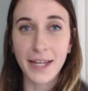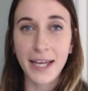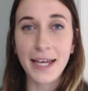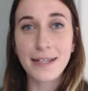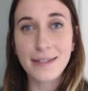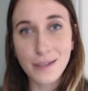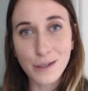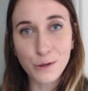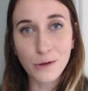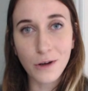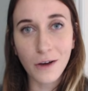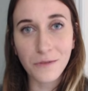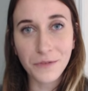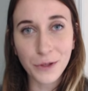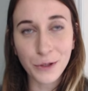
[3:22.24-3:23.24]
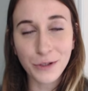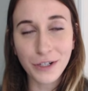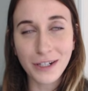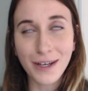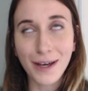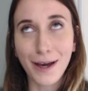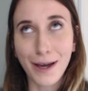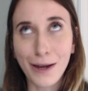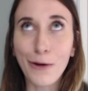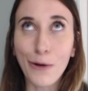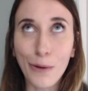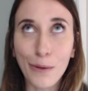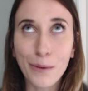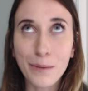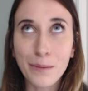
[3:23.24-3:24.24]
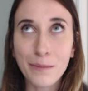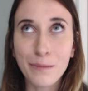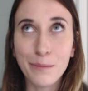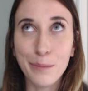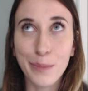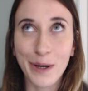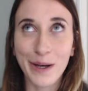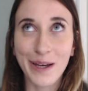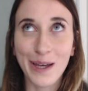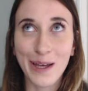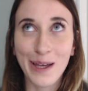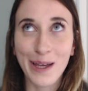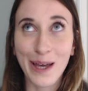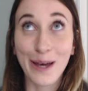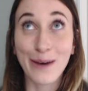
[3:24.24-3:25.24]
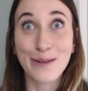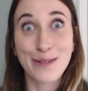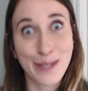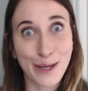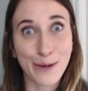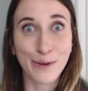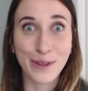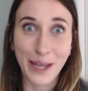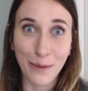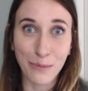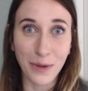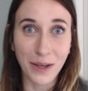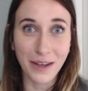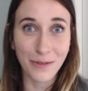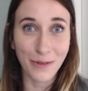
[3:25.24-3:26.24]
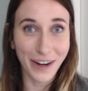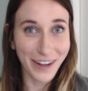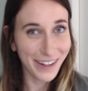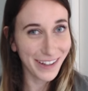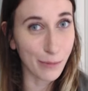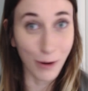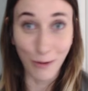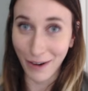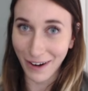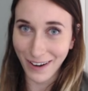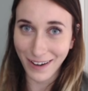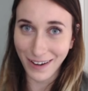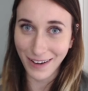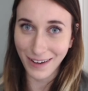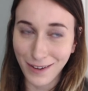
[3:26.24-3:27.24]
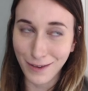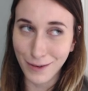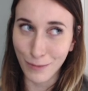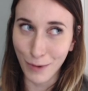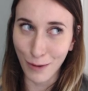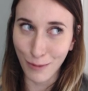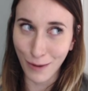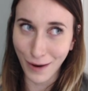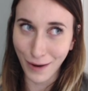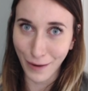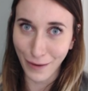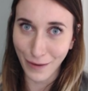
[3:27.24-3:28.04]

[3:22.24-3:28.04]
It's a little convoluted, I know, but how sick would that be, right? Am I right? Am I right?